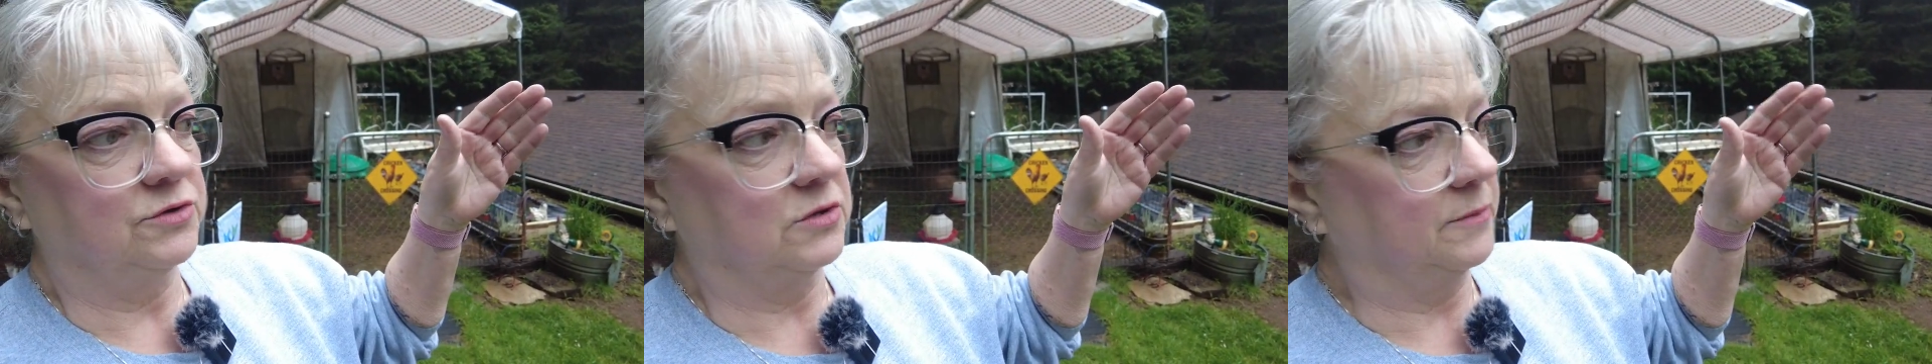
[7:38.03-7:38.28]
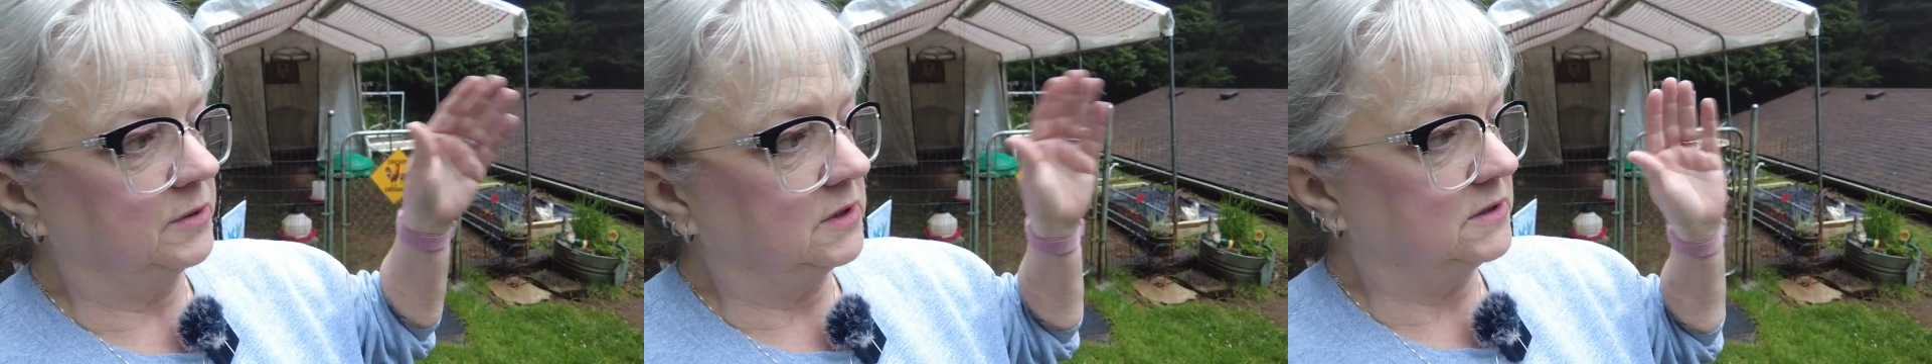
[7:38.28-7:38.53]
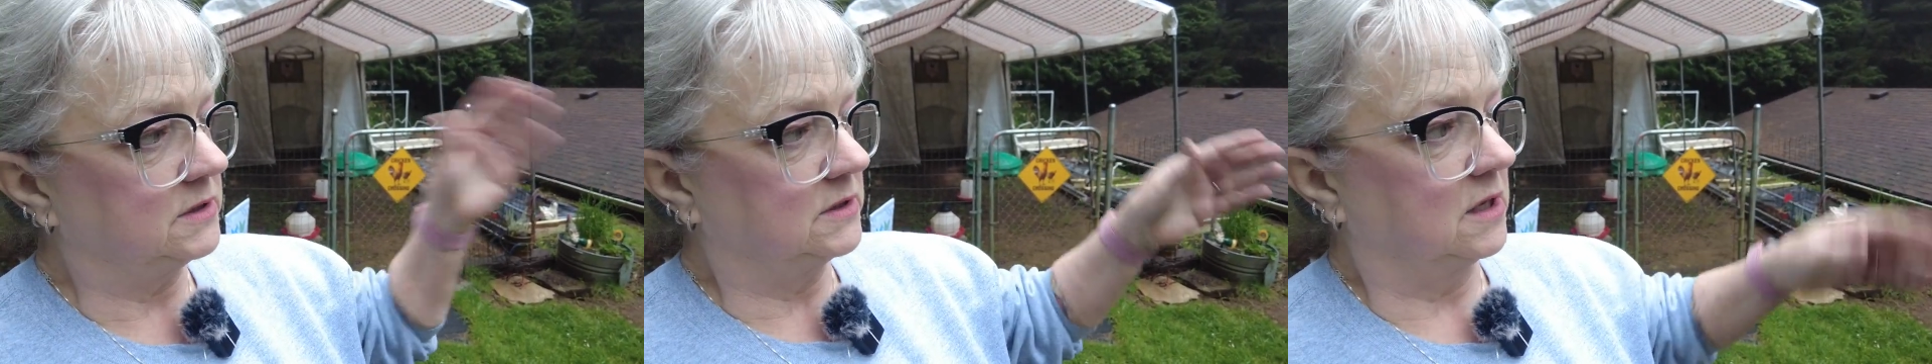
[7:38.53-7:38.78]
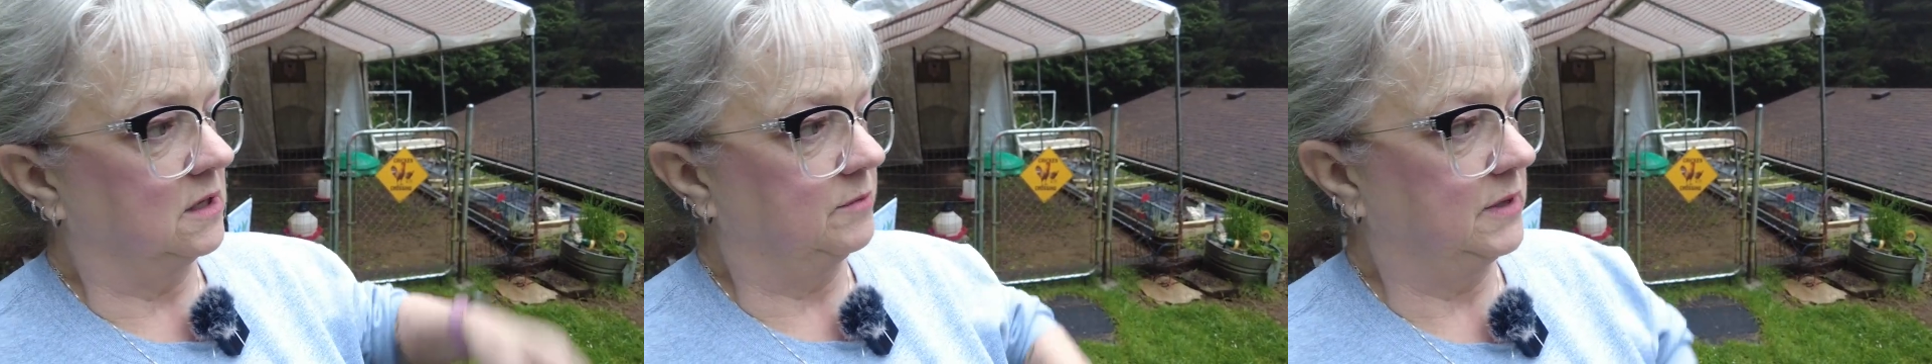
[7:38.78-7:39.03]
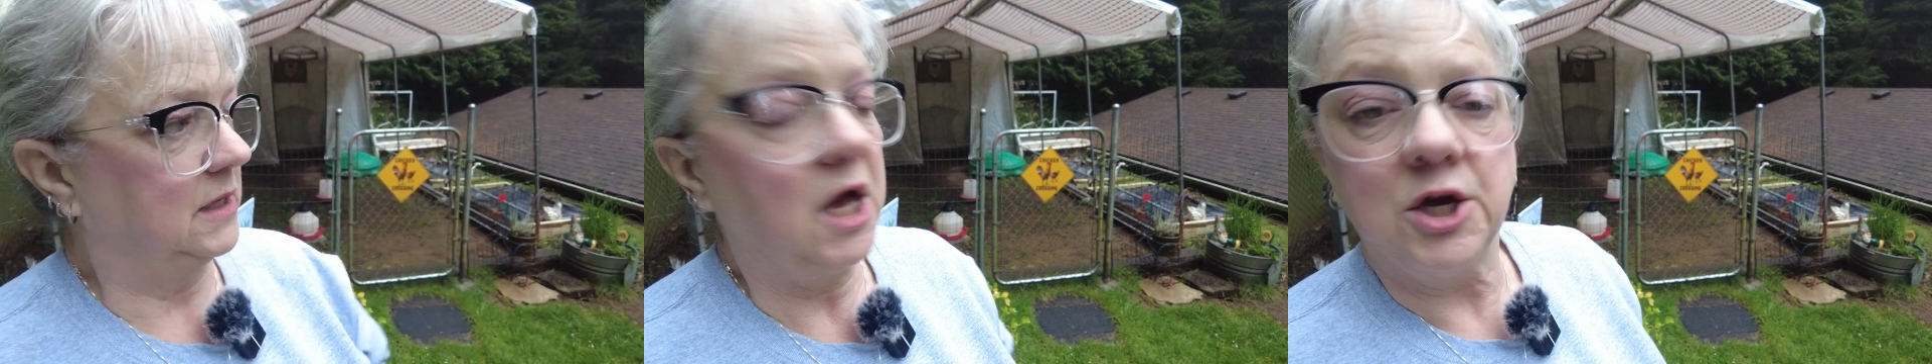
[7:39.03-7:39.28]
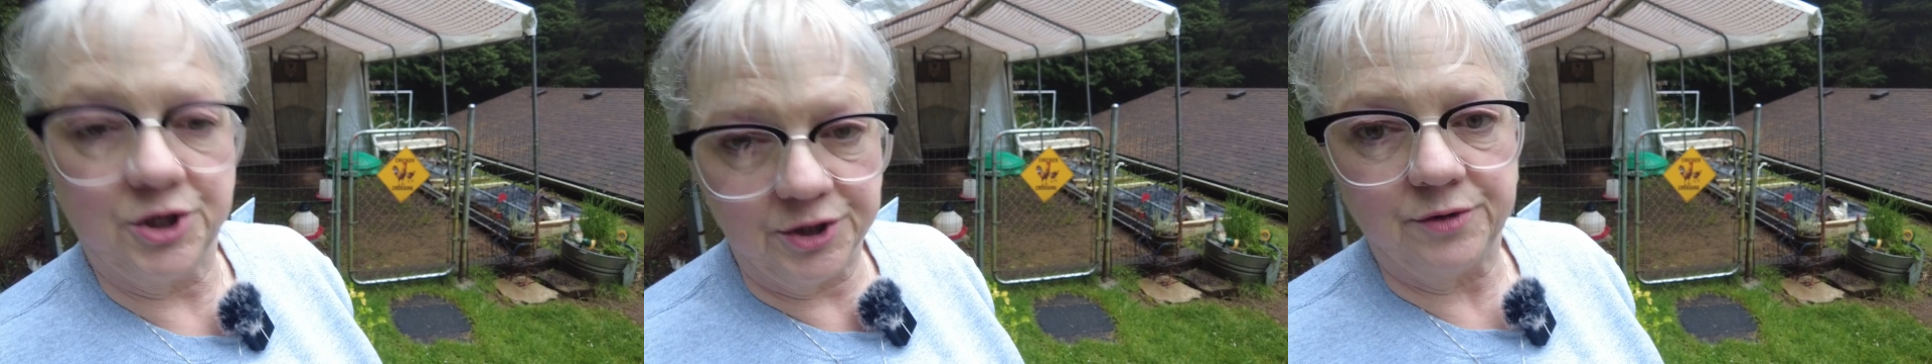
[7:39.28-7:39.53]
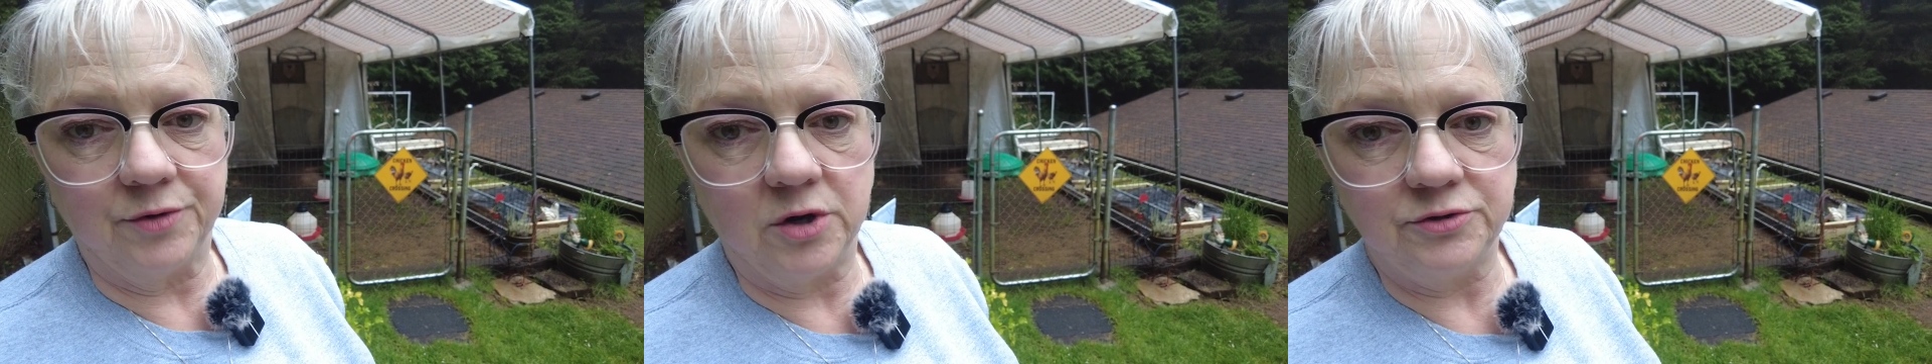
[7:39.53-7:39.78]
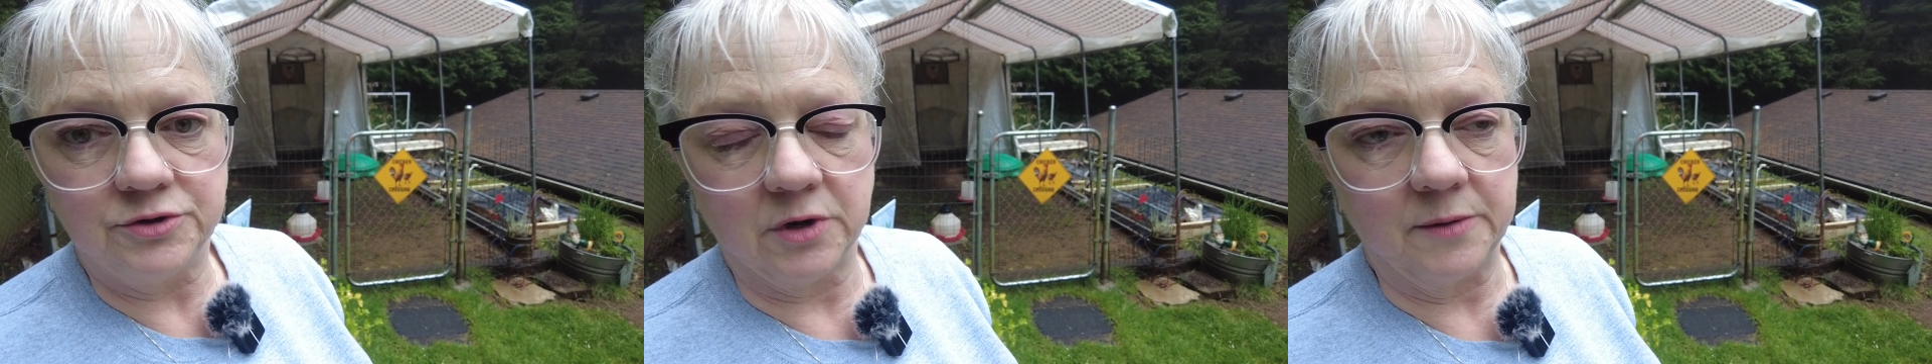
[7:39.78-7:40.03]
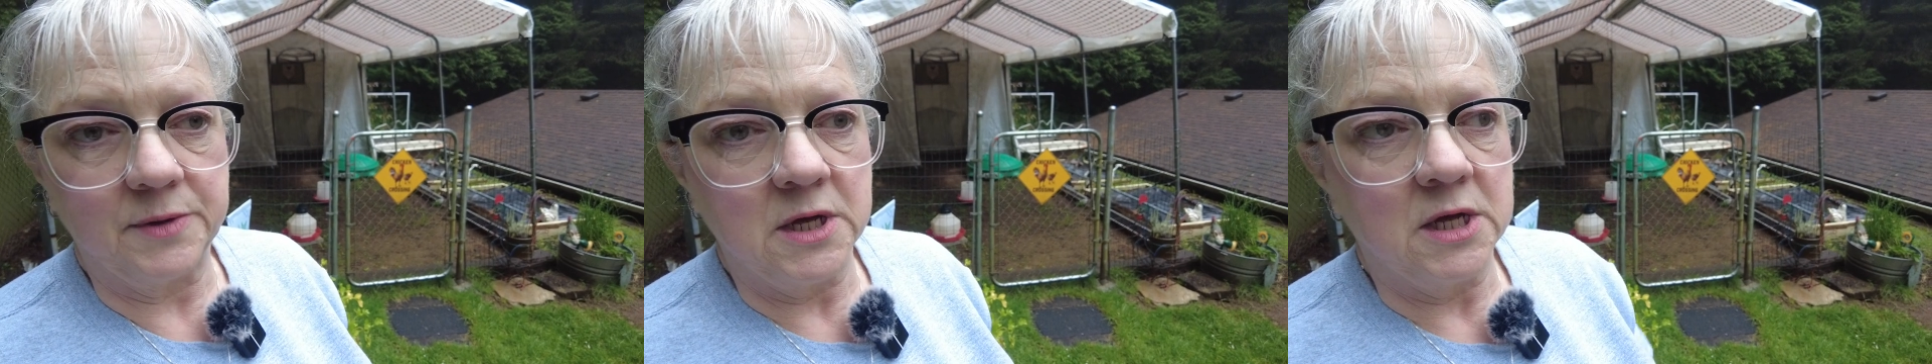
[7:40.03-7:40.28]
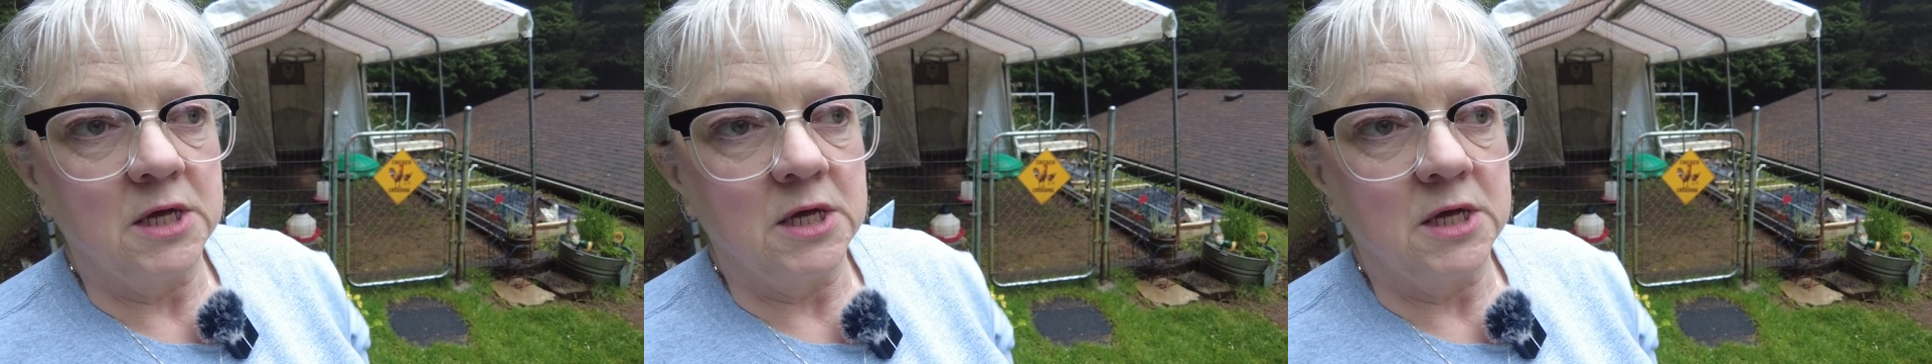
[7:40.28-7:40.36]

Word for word: trip and this is gonna be a good road trip.